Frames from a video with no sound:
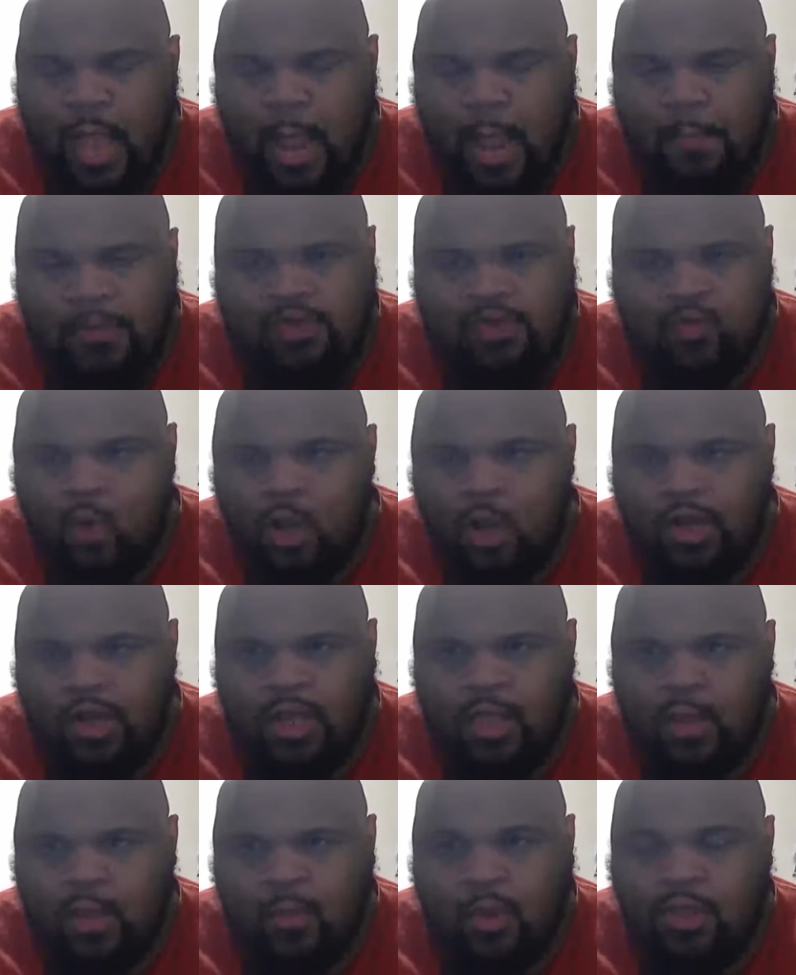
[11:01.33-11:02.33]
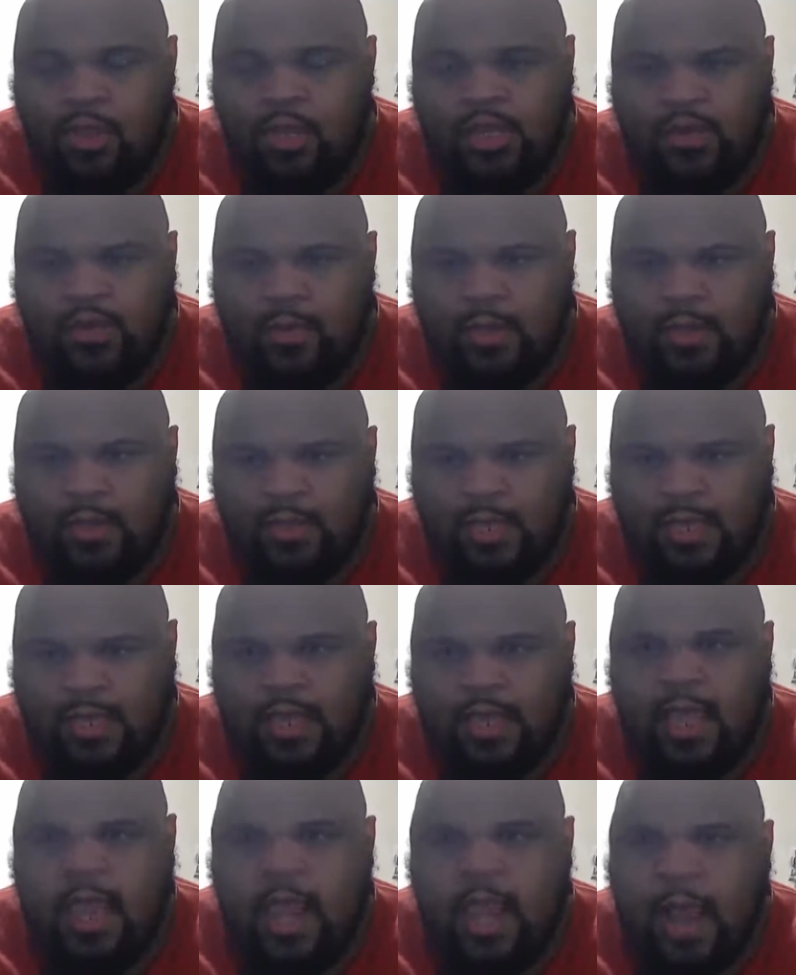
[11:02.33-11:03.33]
I'm just wondering, like, what are you do about this? Like,
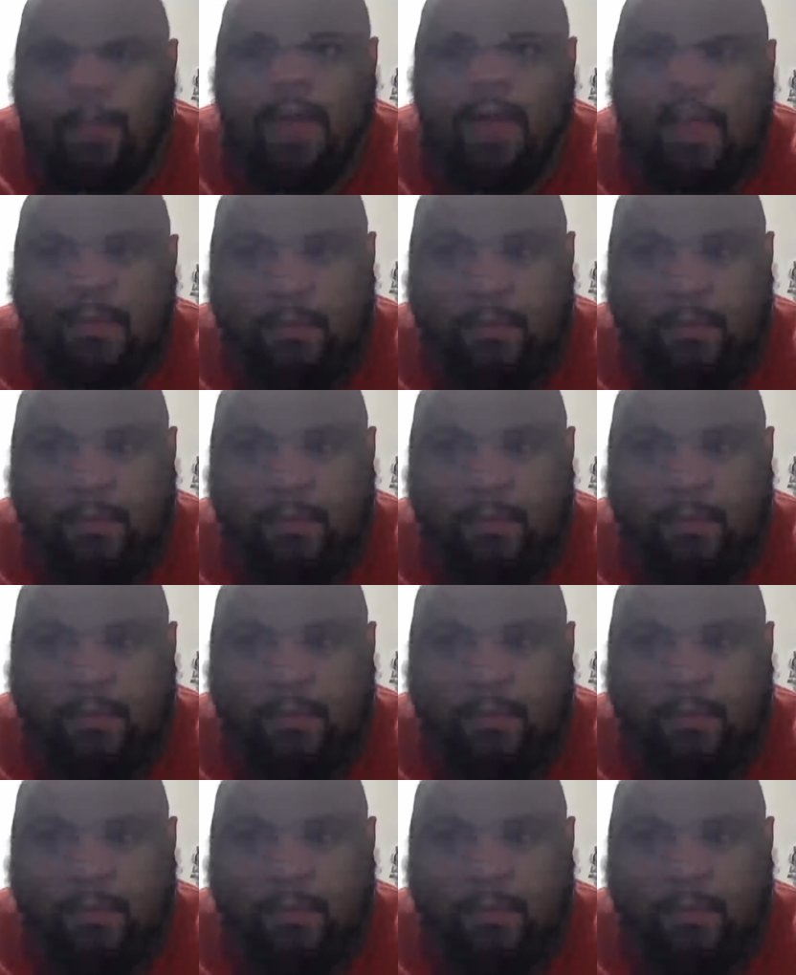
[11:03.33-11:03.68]
I'm going to have